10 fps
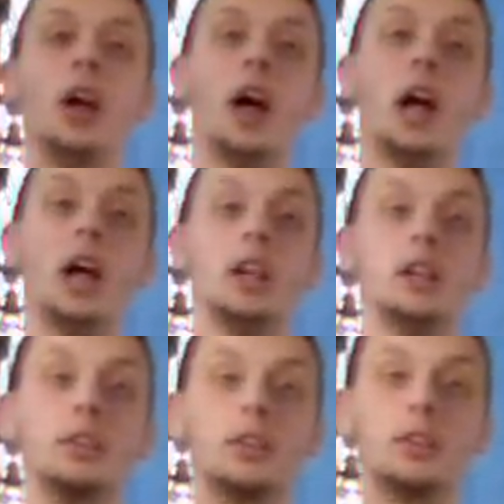a
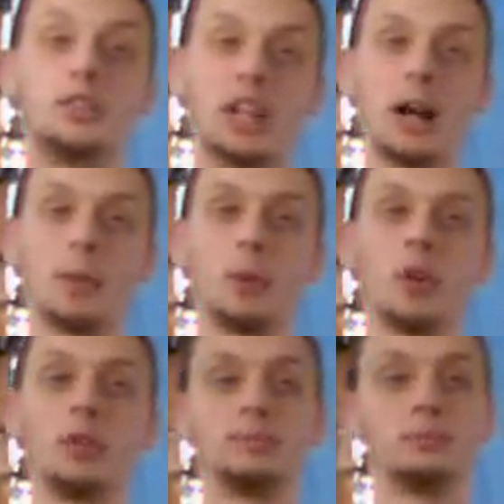
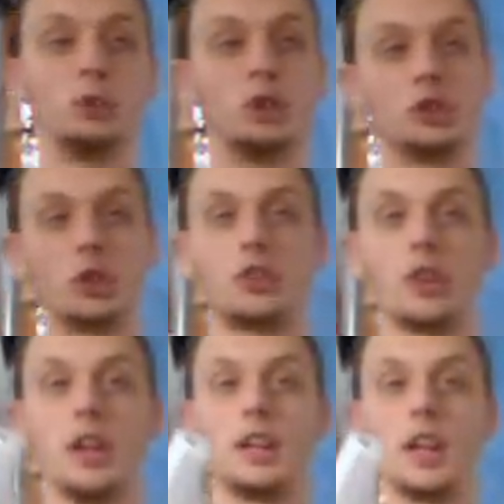Zapper, which looks
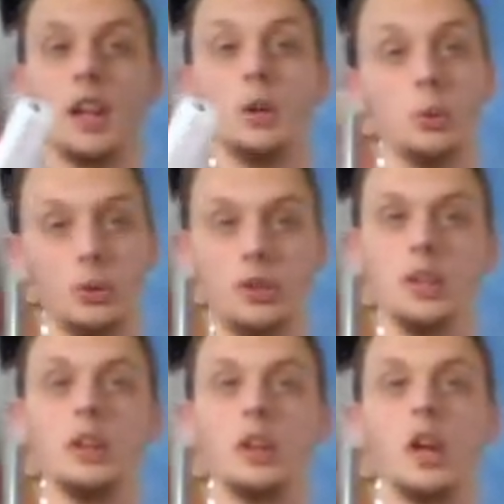like a Uzi,
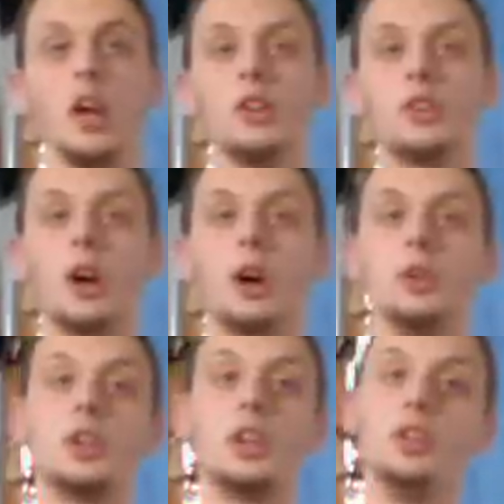so
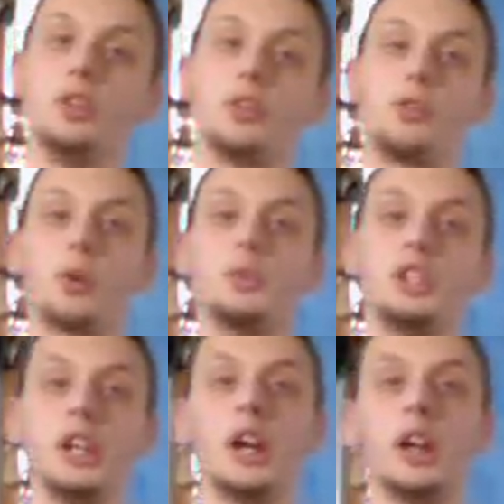you can use it for a
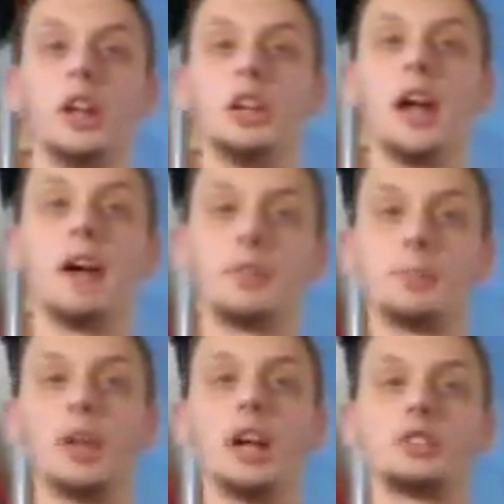machine gun, and then you have the
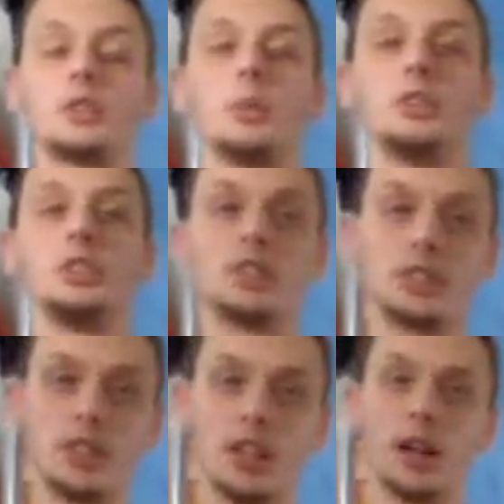blaster, which is
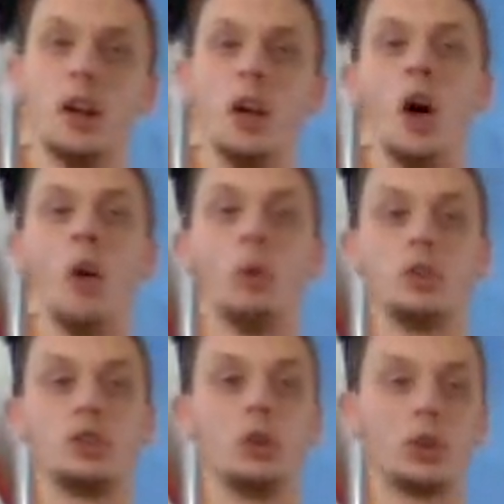this here,
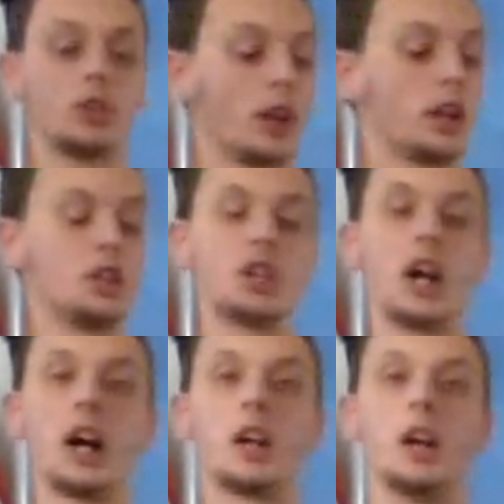which looks like a
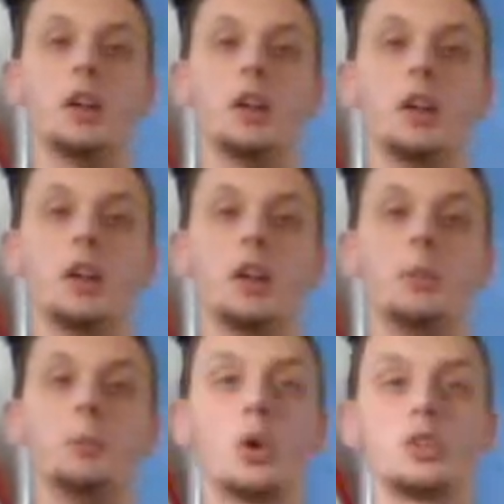shotgun.
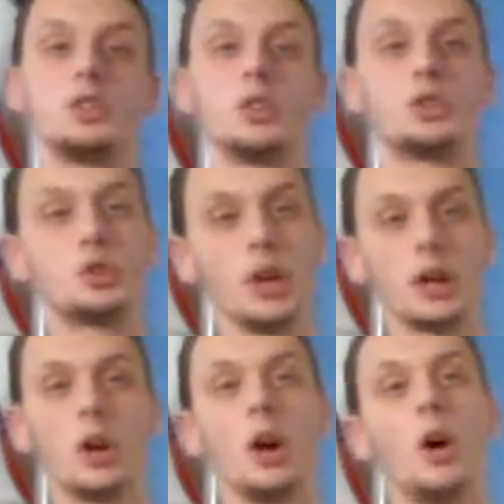Of course, your
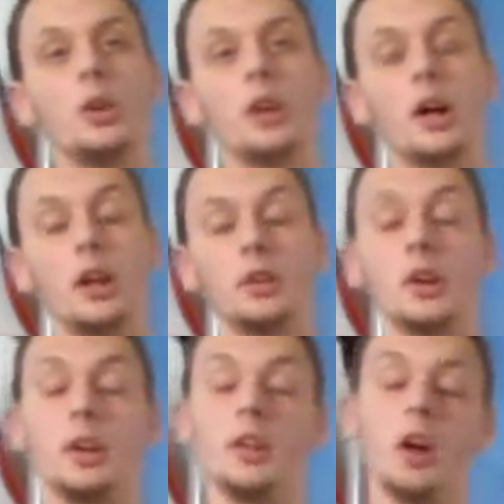trigger, on
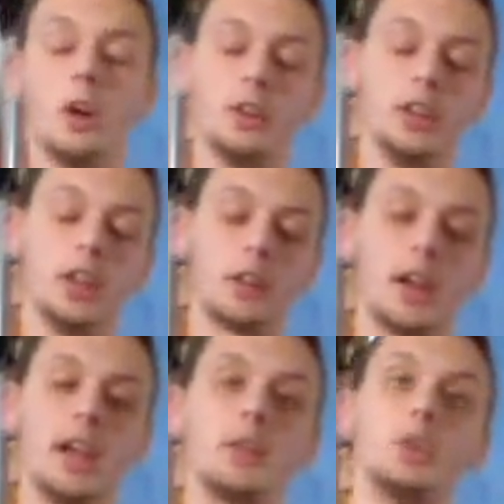the other
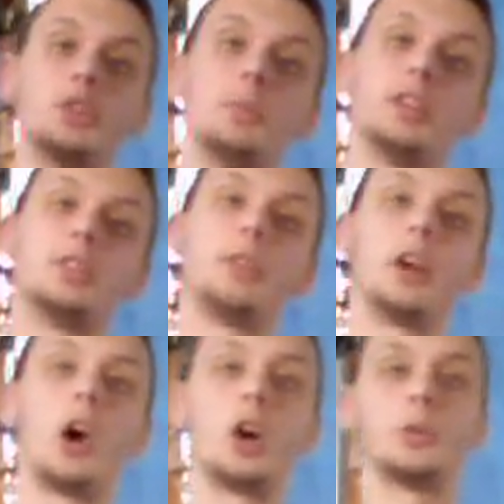hand, which makes it very
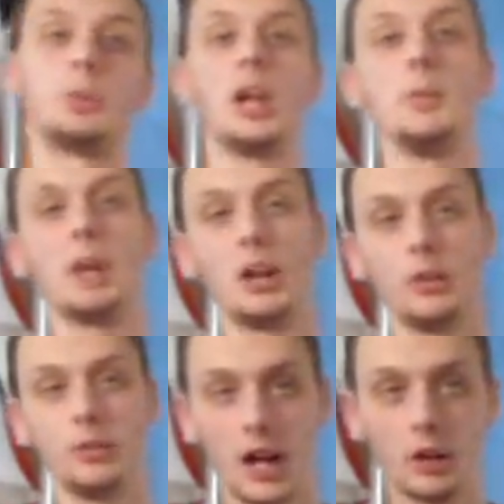hard to play Medal of
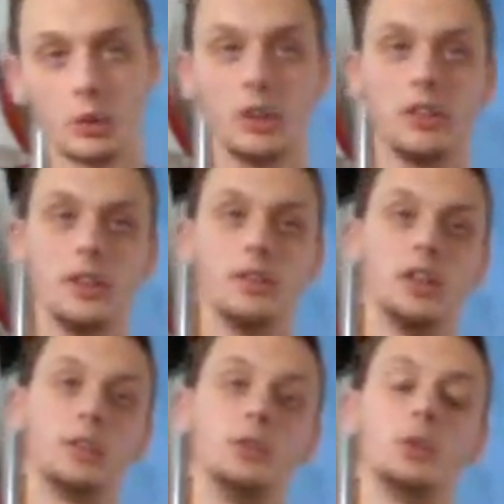Honor with, even
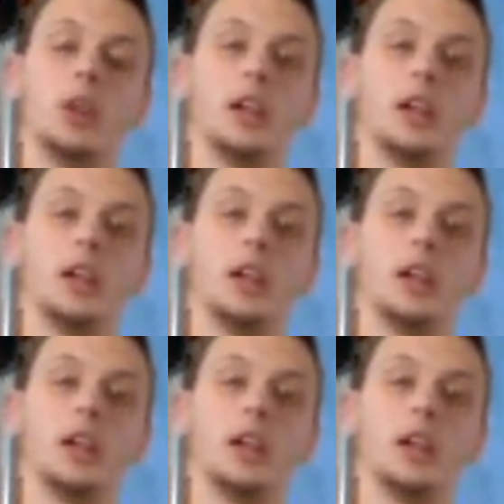if you like